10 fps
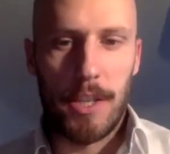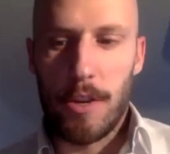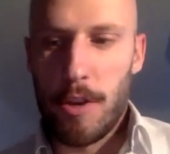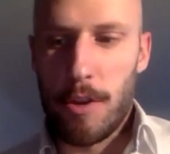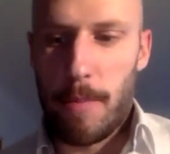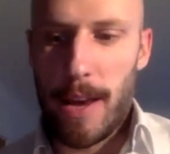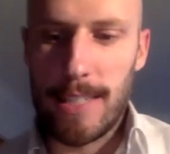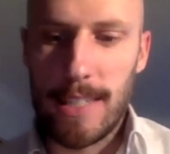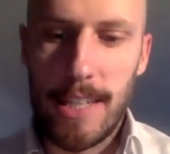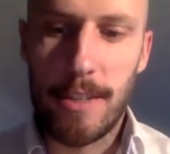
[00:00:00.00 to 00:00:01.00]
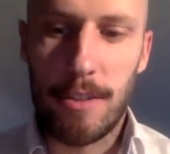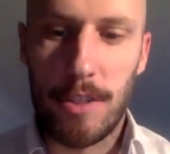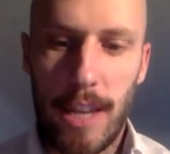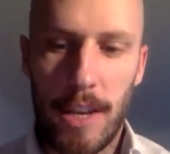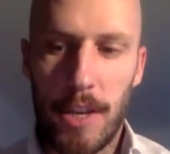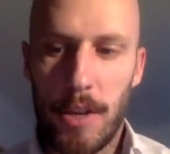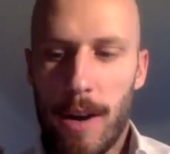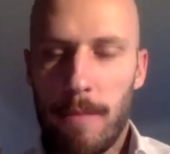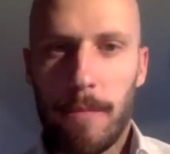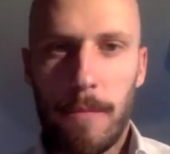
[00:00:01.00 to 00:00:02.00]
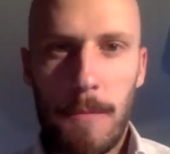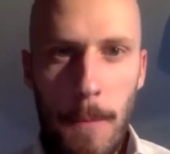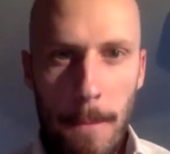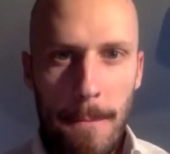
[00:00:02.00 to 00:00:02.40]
So you, basically, you're t- you're already illu-